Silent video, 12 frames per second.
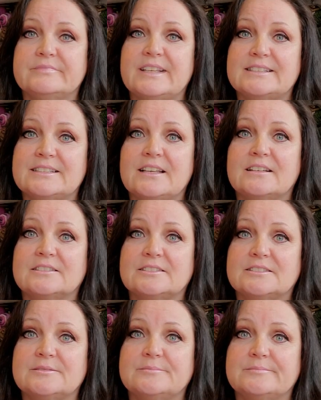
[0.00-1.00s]
That
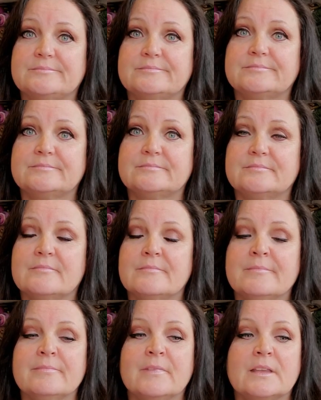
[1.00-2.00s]
sucks.
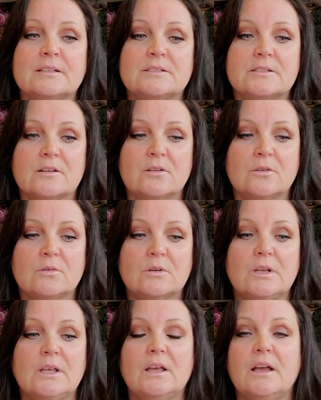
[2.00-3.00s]
So,
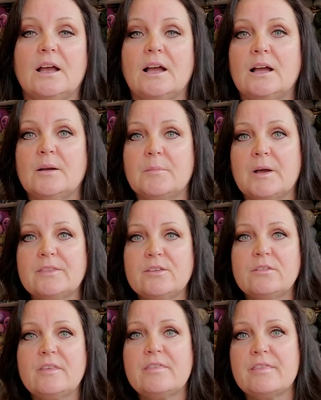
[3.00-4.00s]
um,
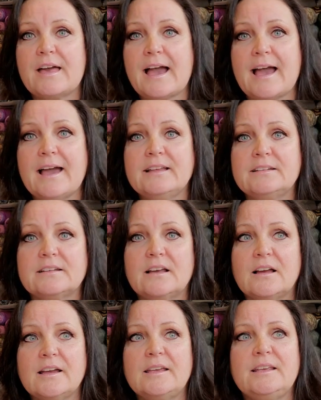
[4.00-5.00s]
other than that,
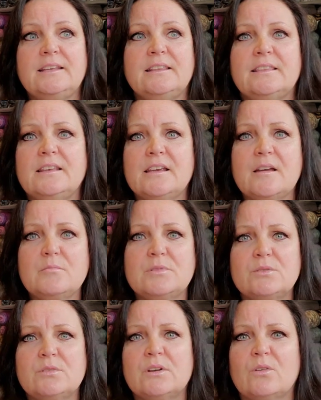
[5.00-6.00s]
I think I'm
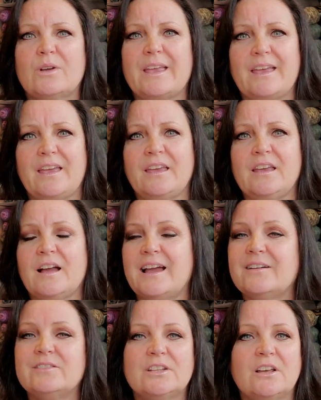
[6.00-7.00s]
doing okay. I
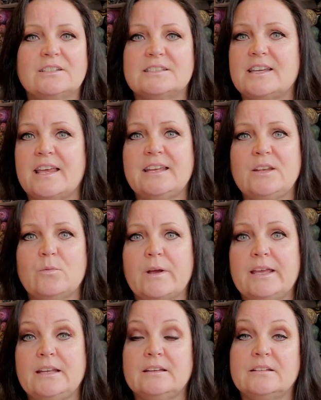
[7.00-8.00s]
haven't lost any
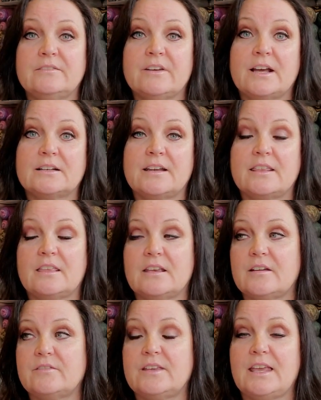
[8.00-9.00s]
weight. In fact, I think
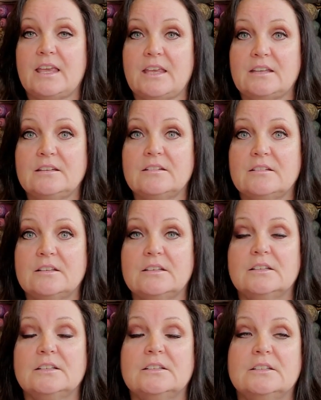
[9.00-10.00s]
I've gained.
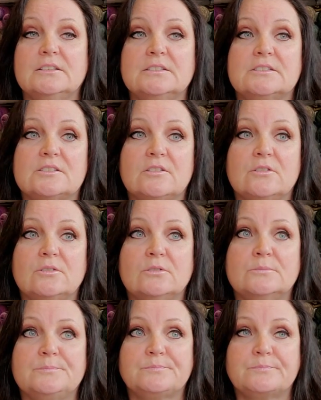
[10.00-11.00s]

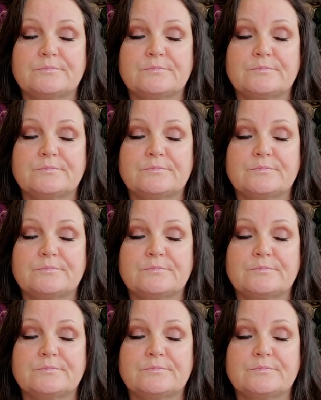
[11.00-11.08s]
So,